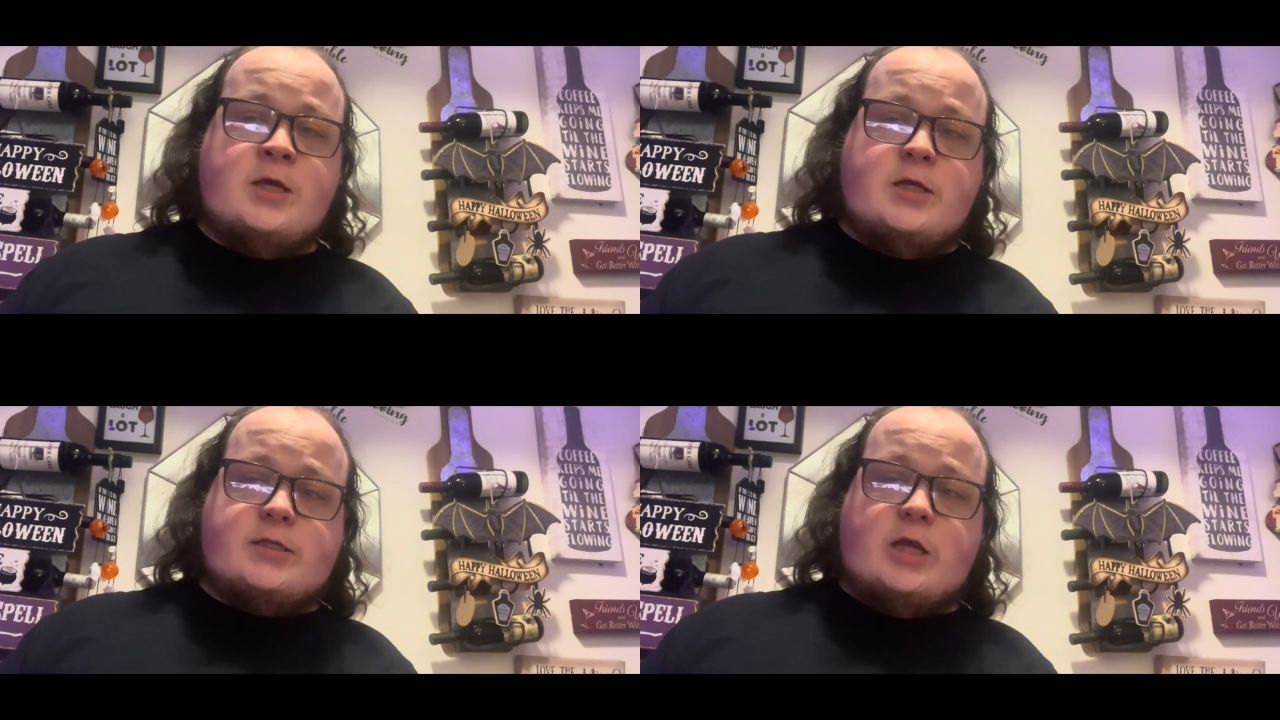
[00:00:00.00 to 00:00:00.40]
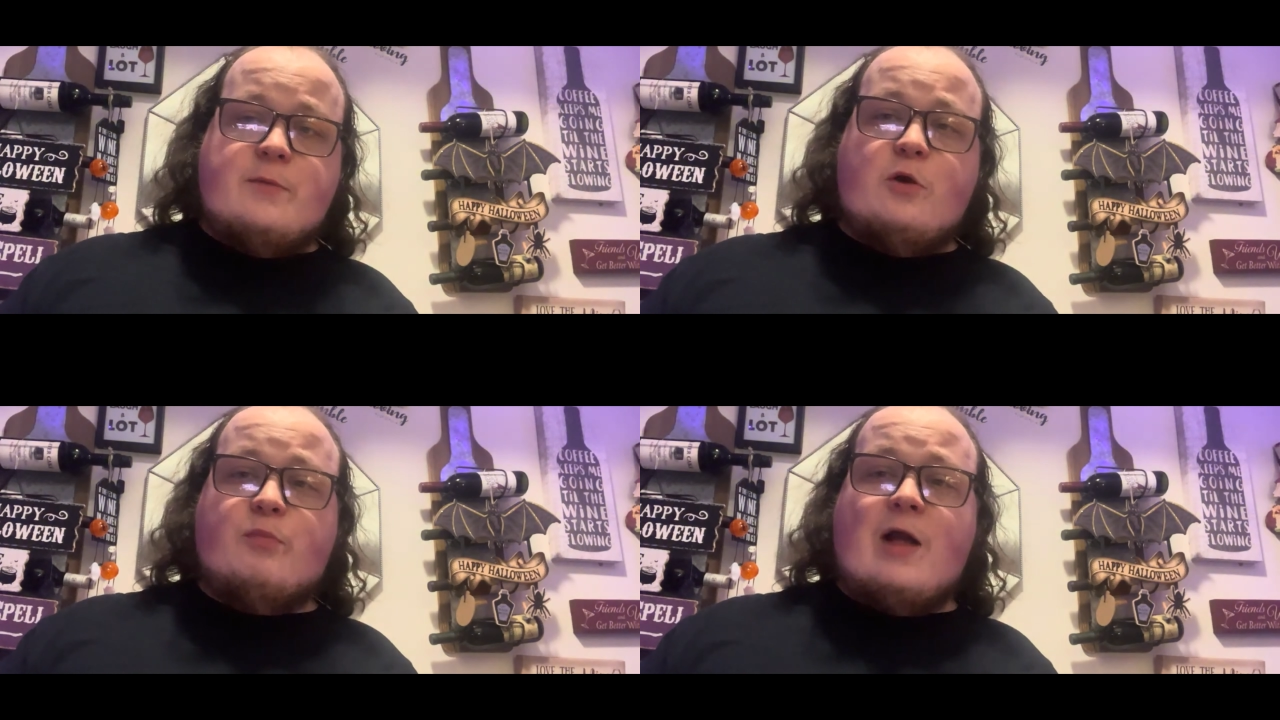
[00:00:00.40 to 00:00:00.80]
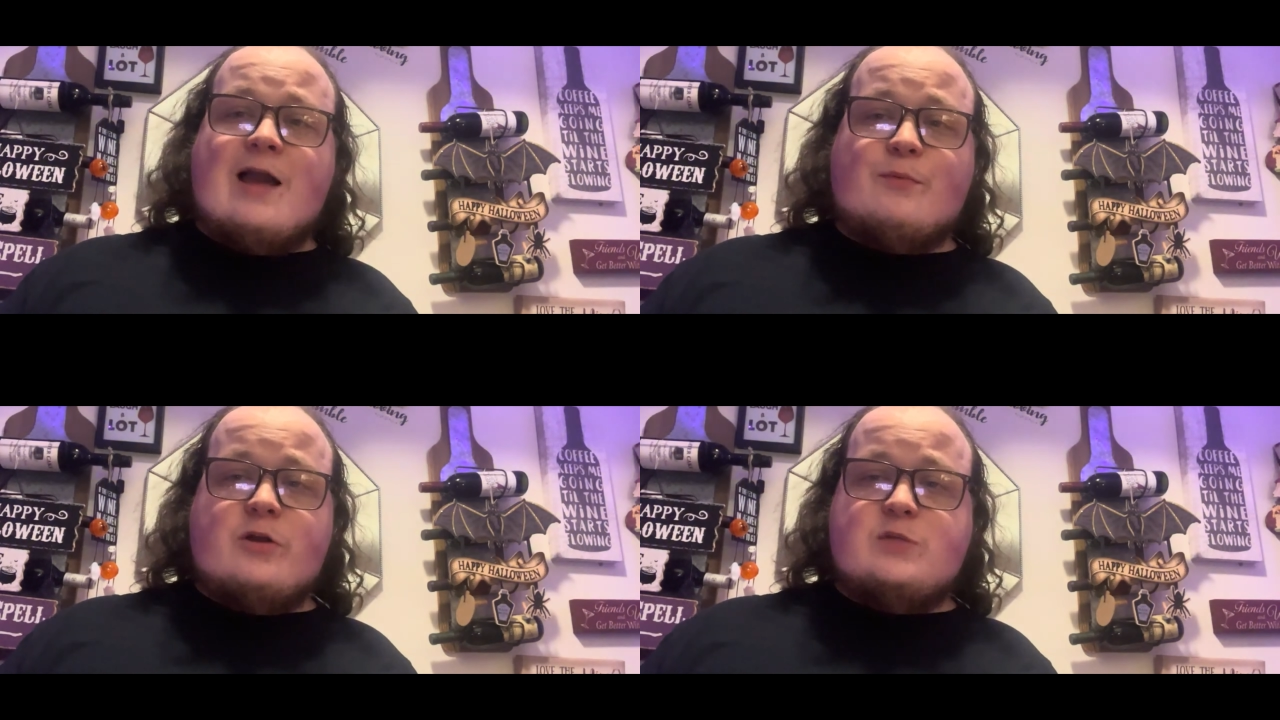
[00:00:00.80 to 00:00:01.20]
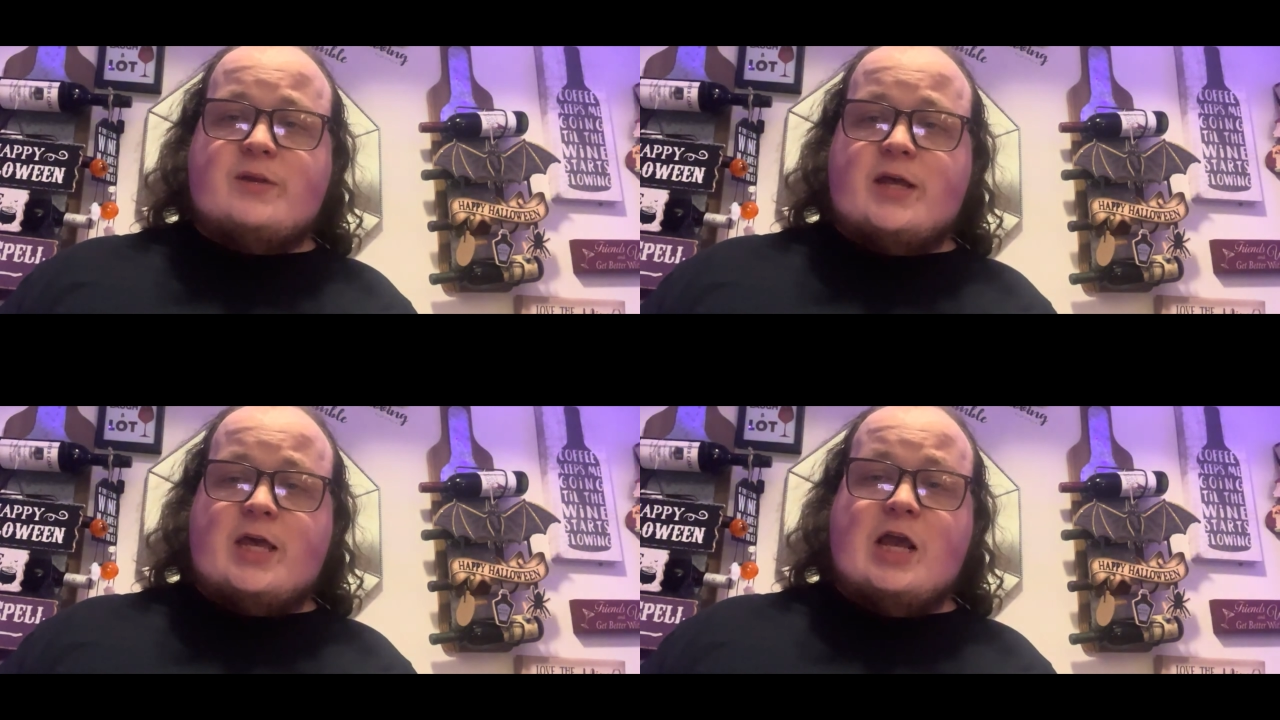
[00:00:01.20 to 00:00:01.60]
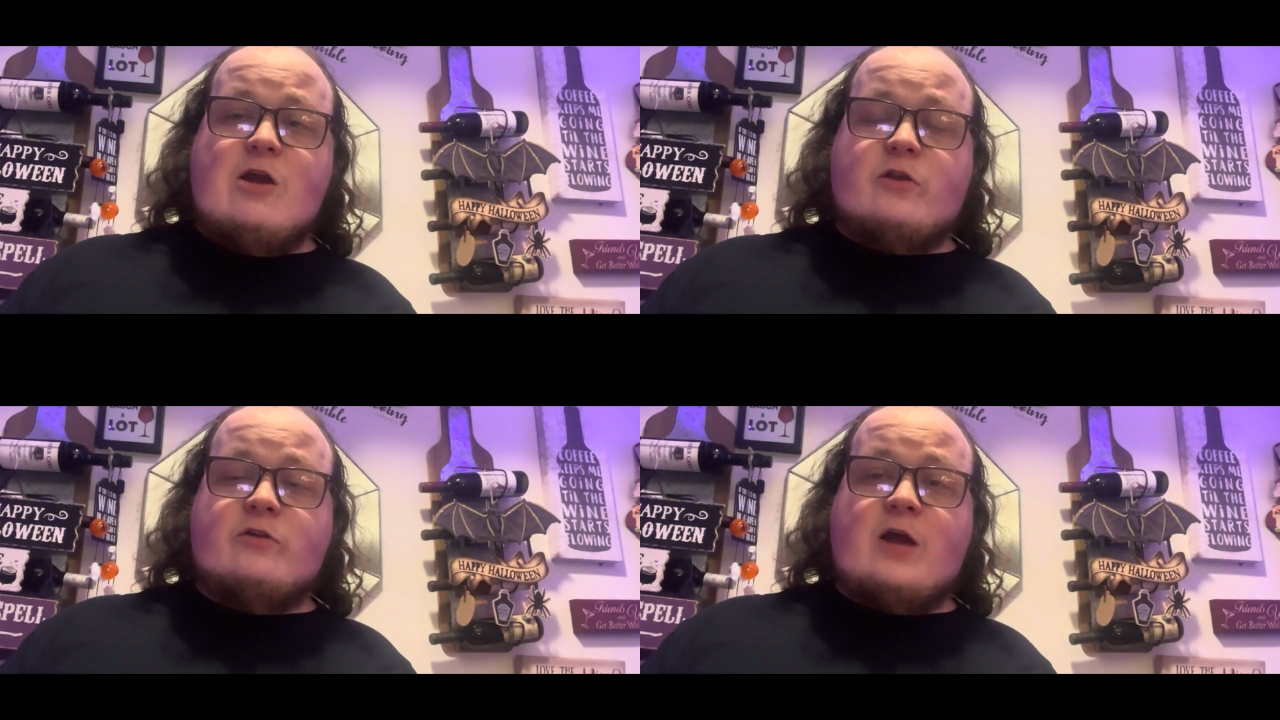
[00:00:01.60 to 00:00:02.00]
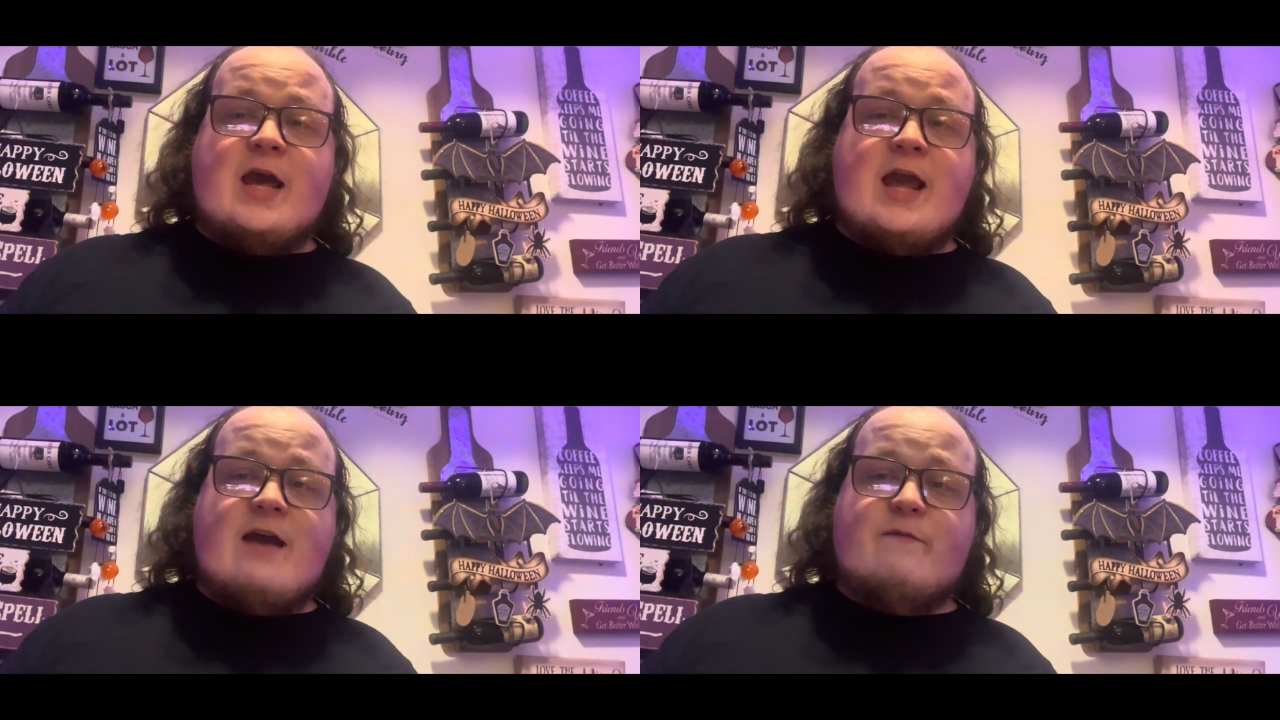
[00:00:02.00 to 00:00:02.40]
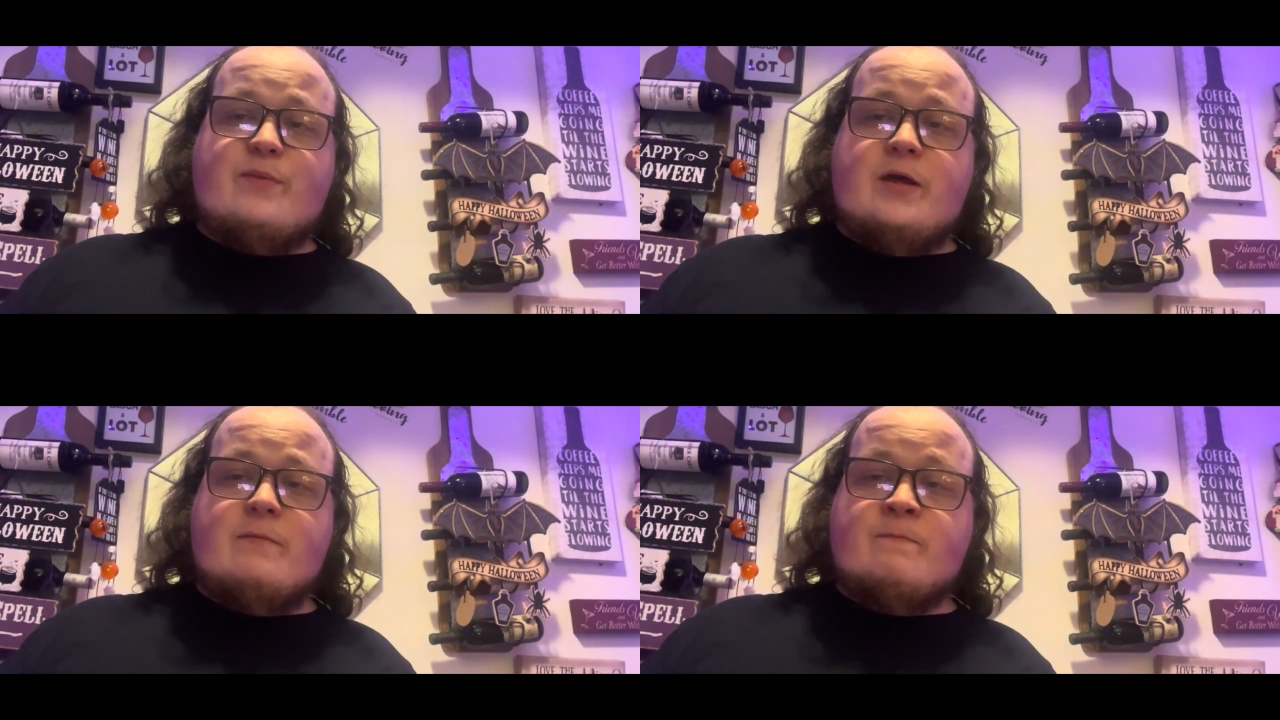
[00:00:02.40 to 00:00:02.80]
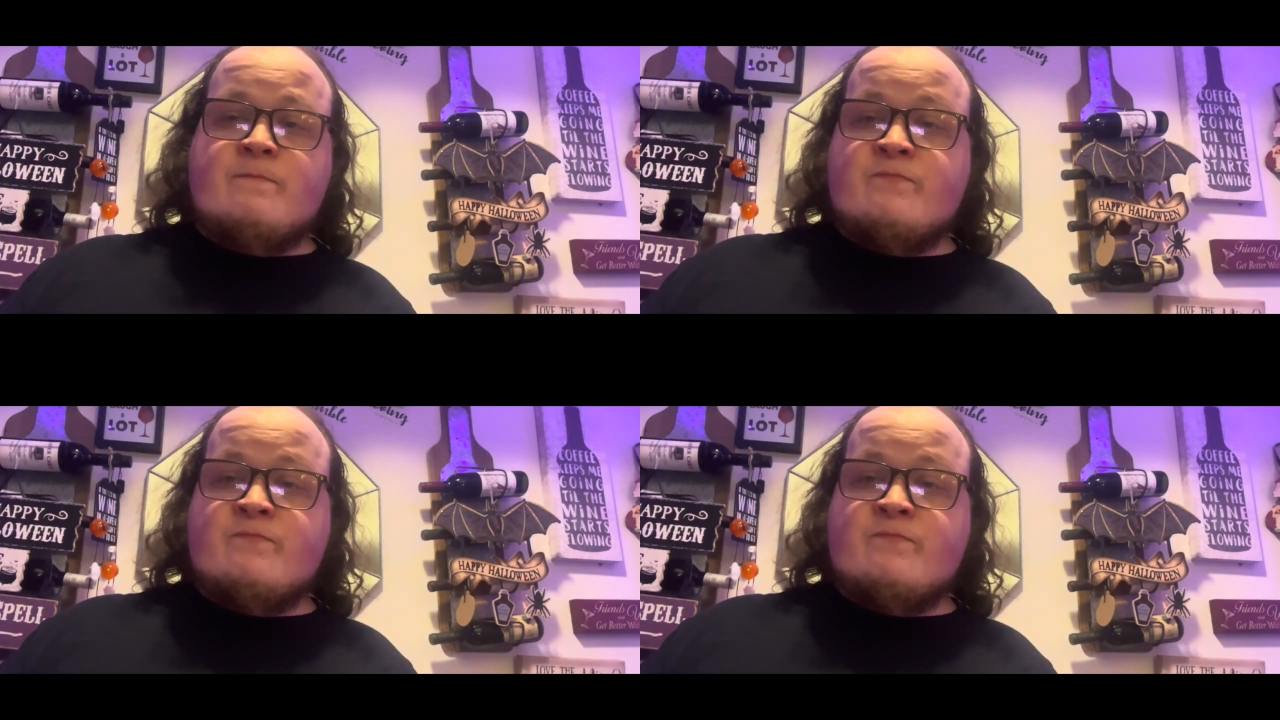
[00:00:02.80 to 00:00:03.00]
Samuel Blackburn has been a character I have been